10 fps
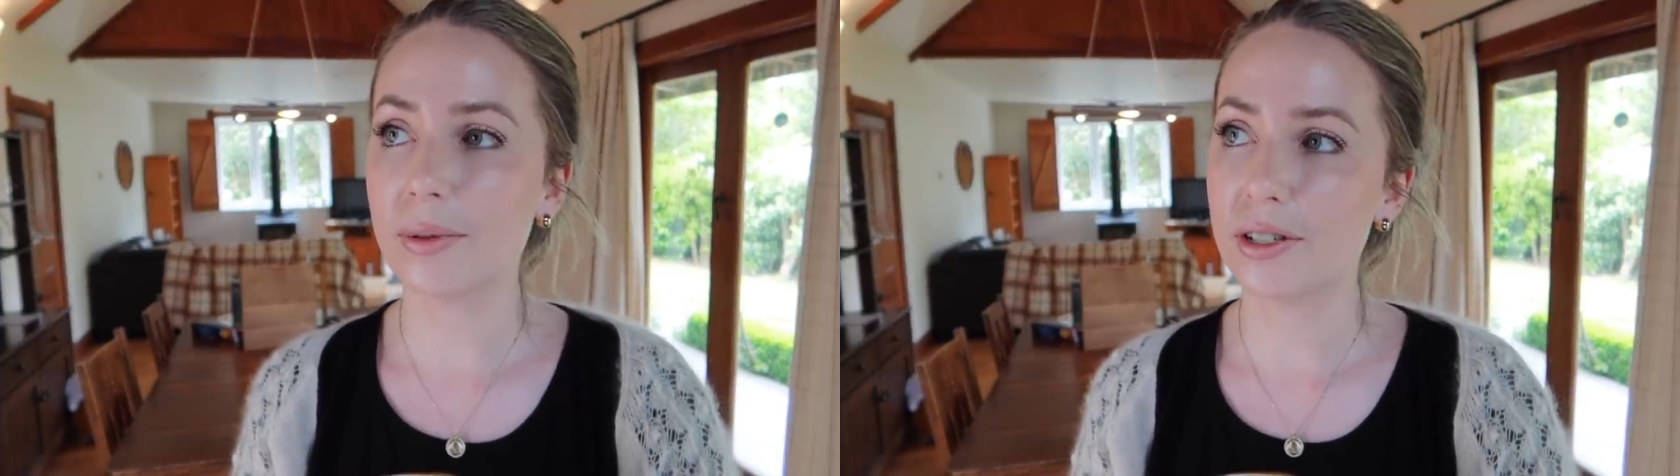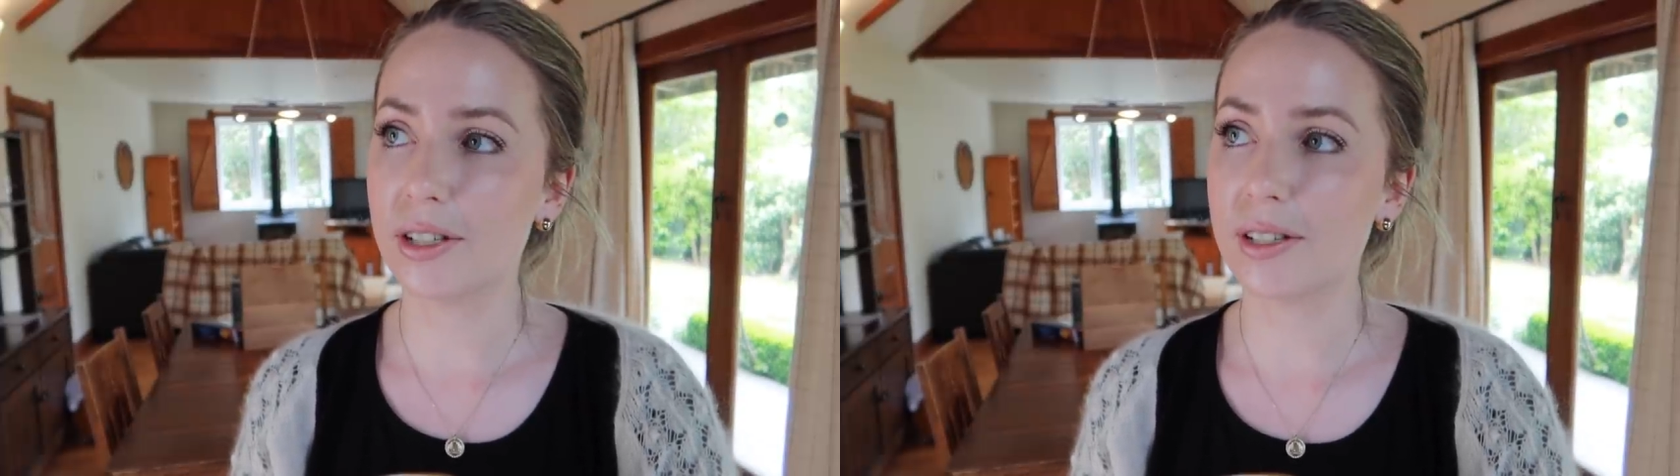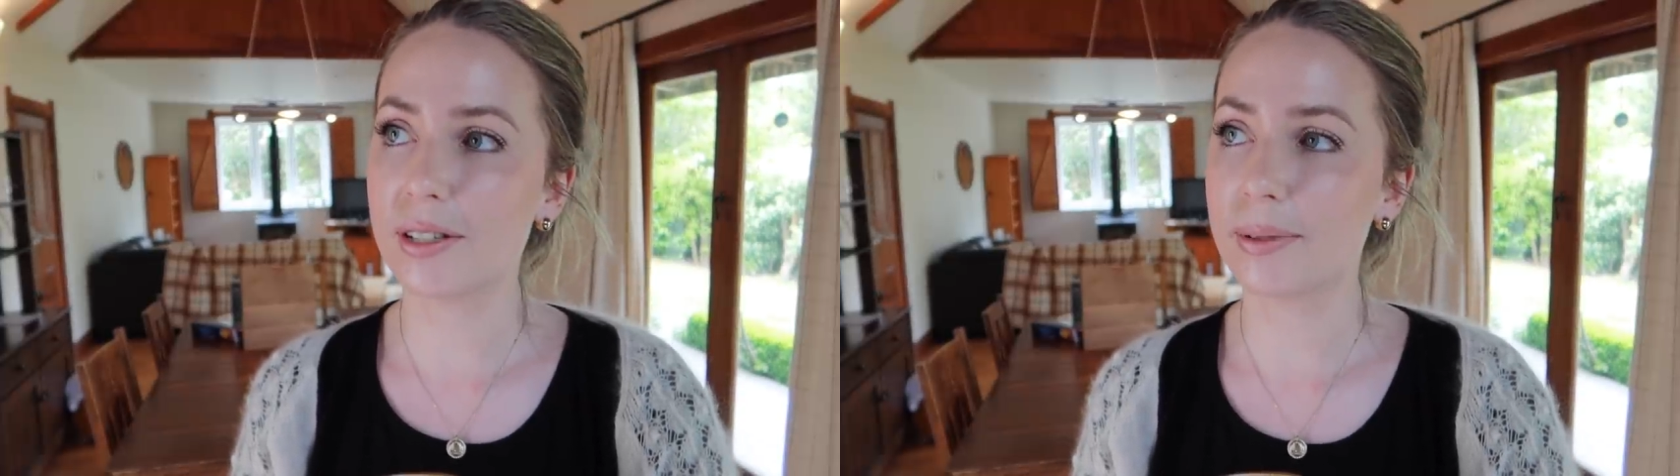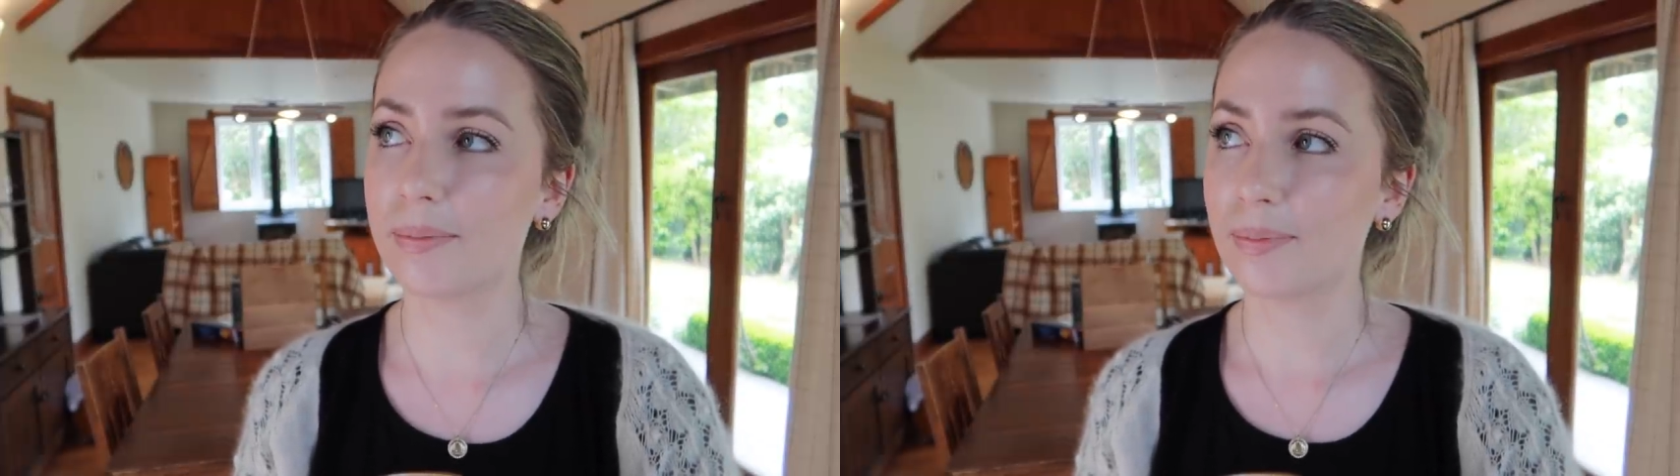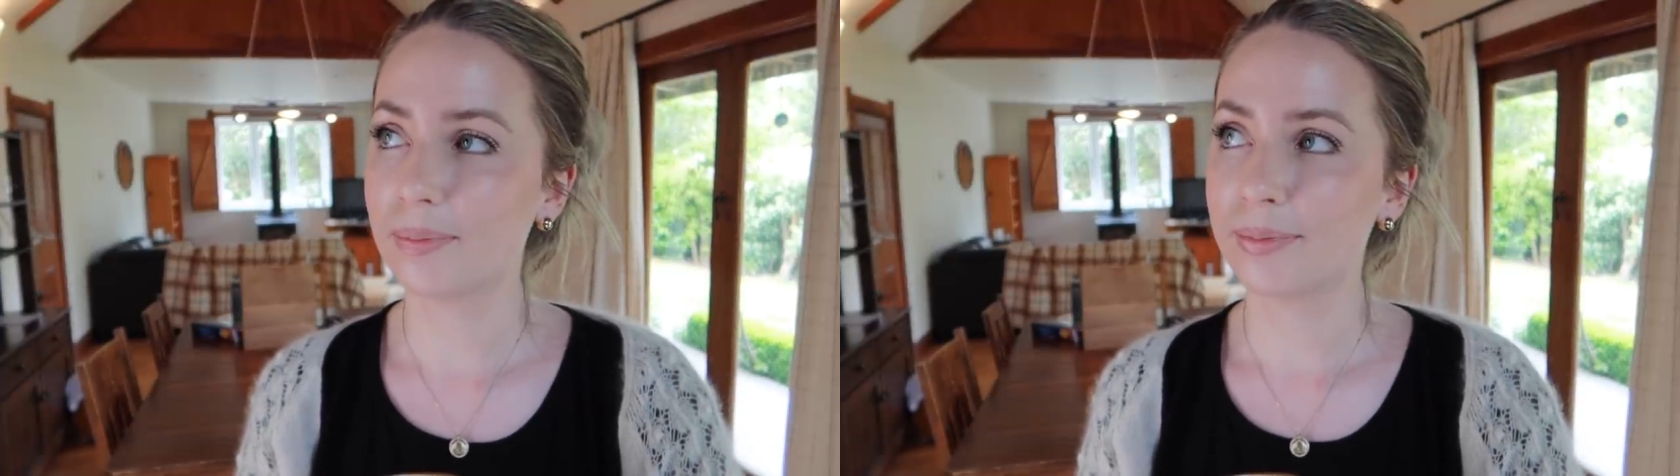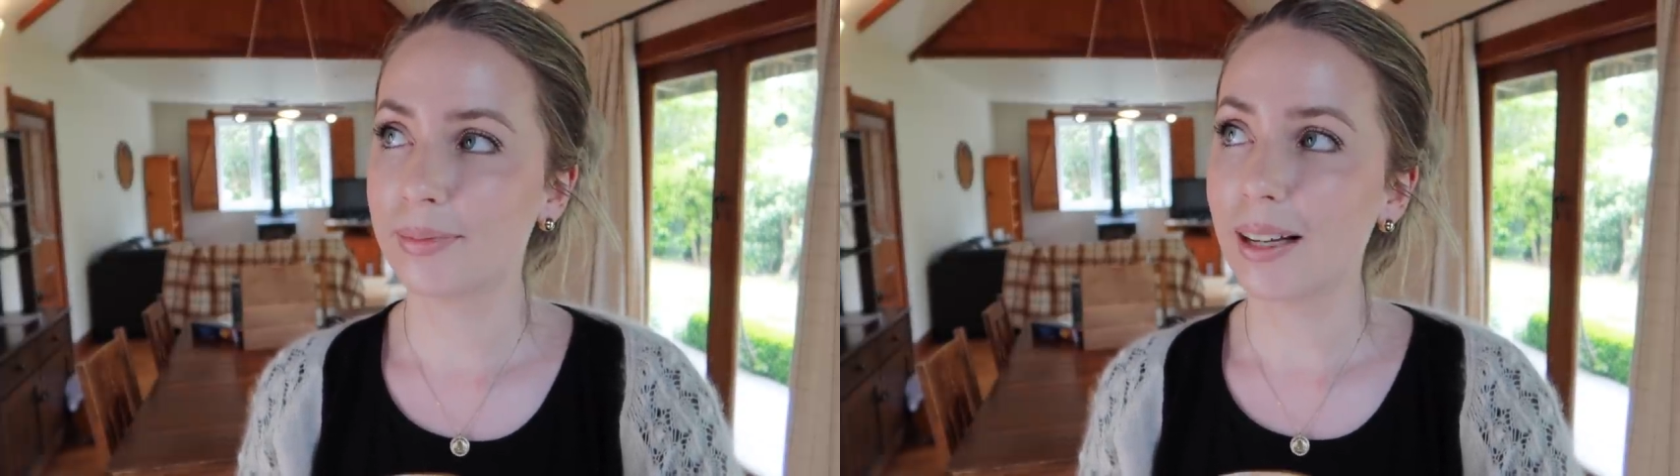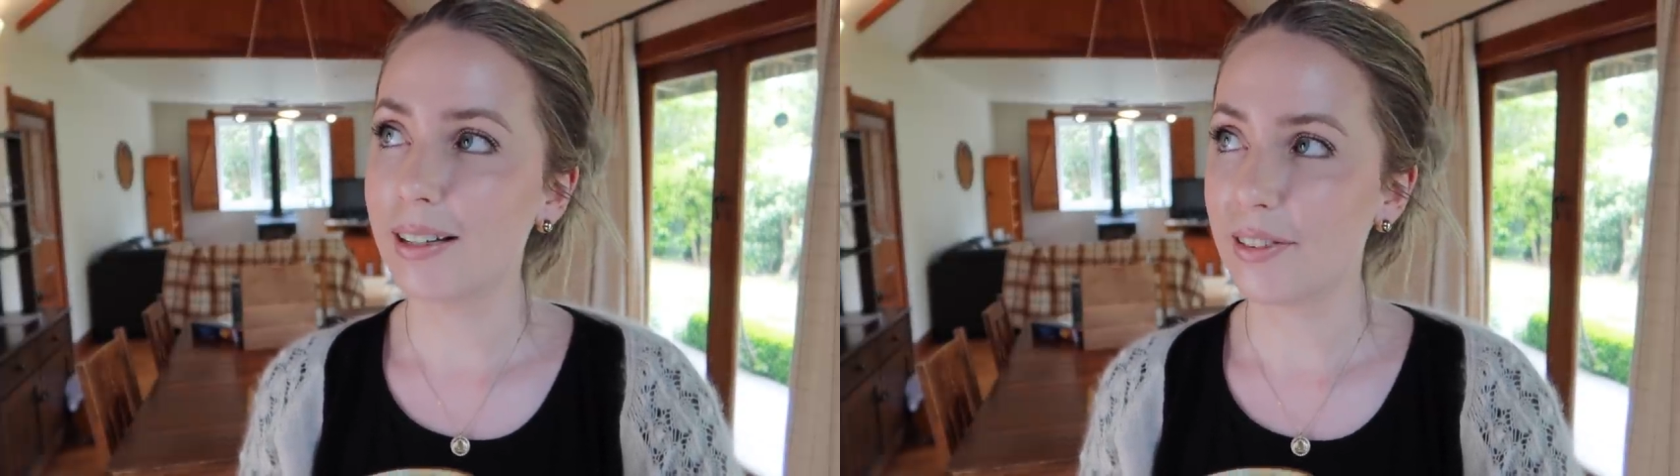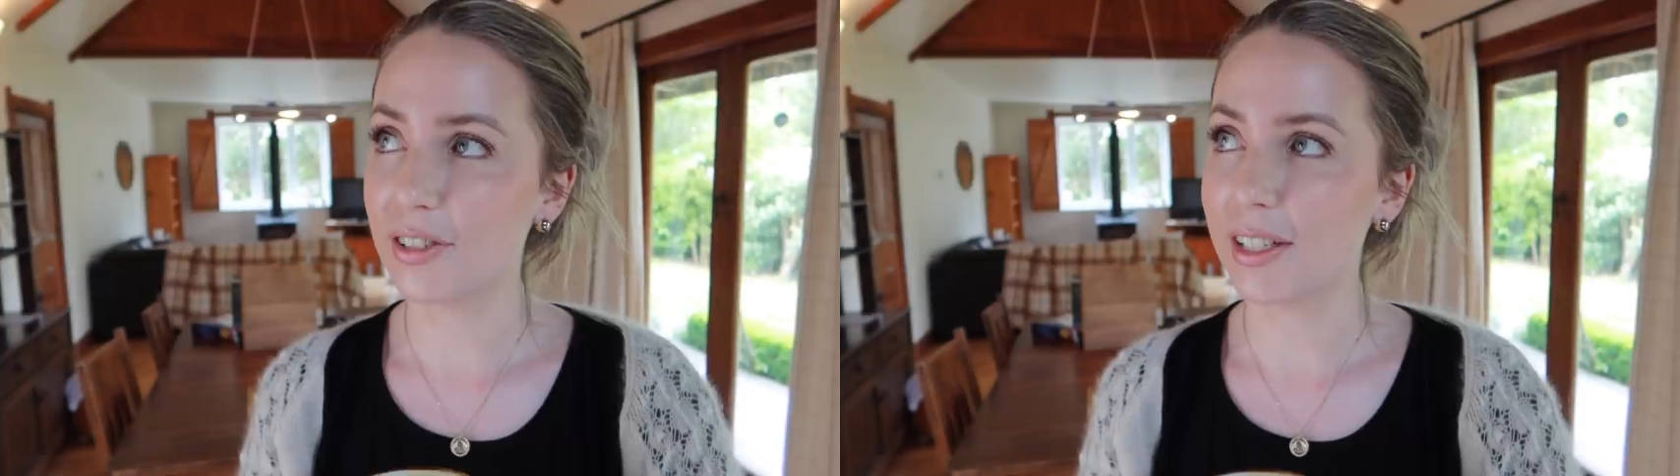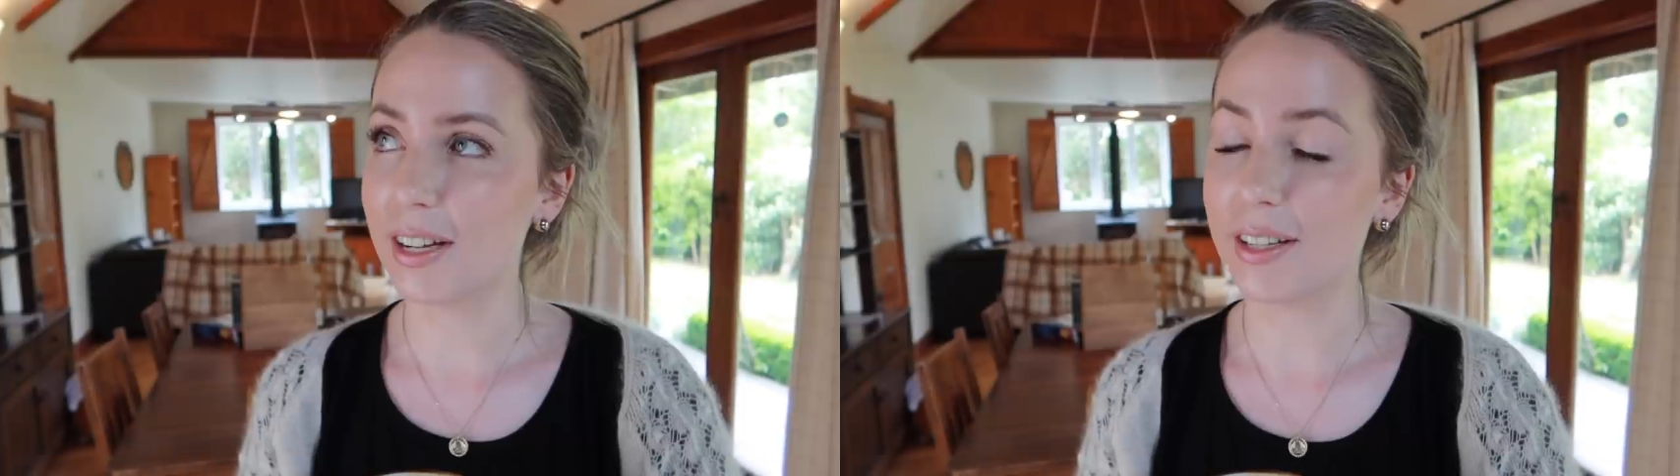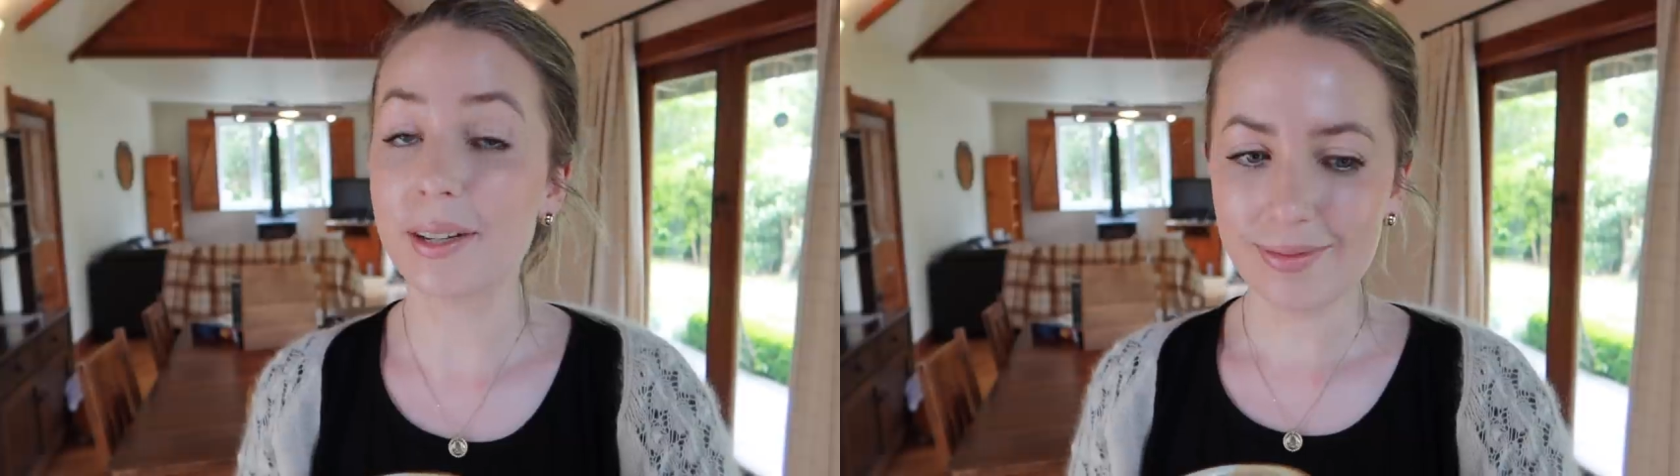which is
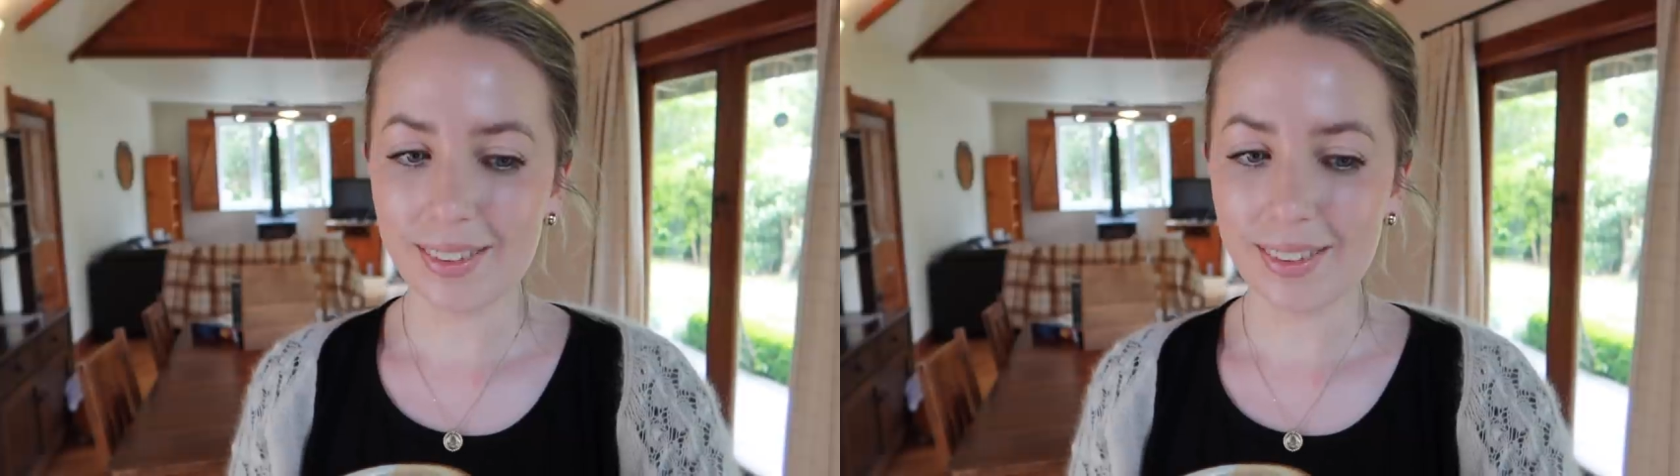devastating.